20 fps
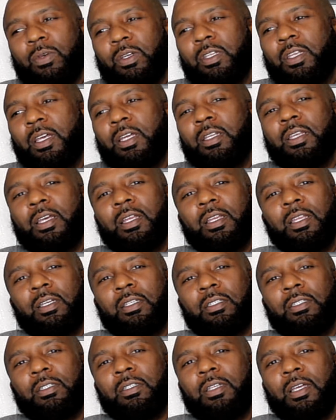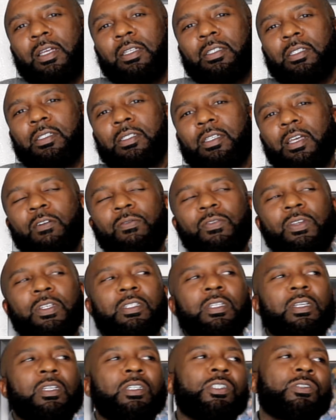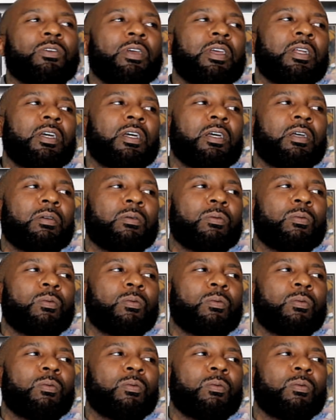but that's the Southeast nigga, straight up.